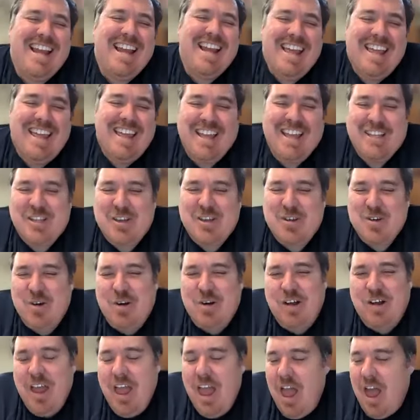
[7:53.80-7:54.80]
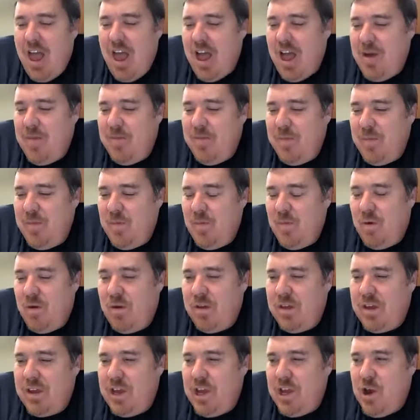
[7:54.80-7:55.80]
That's cool.
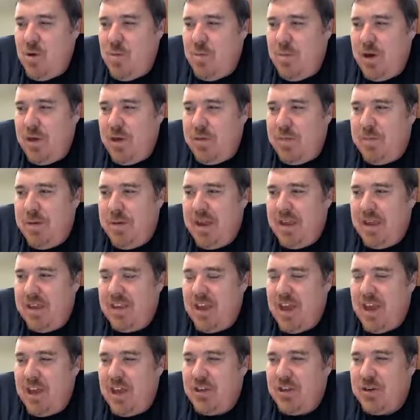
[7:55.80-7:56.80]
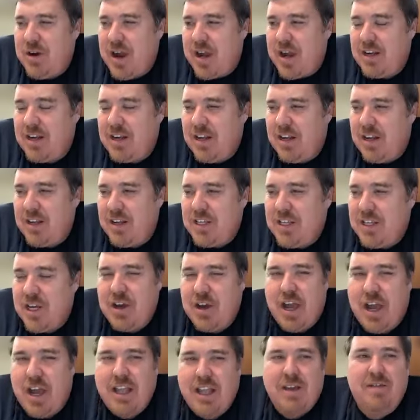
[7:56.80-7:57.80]
Well, both being the director and also
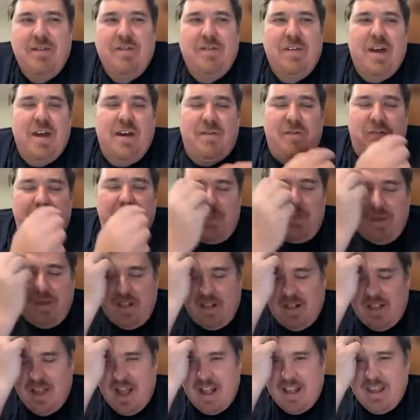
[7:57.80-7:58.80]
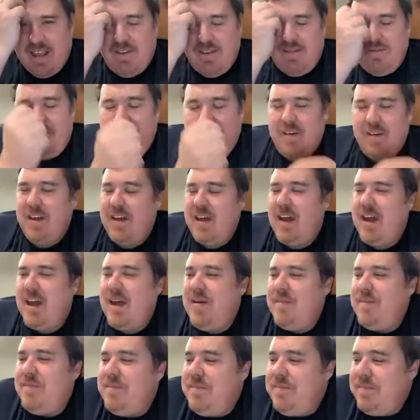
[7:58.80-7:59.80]
kind of filming a lot of
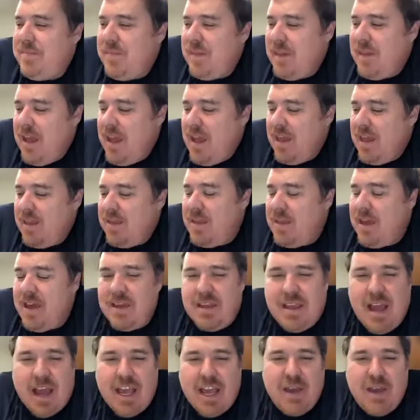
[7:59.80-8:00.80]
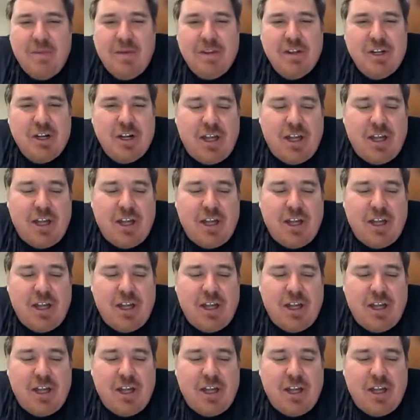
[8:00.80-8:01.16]
the documentary,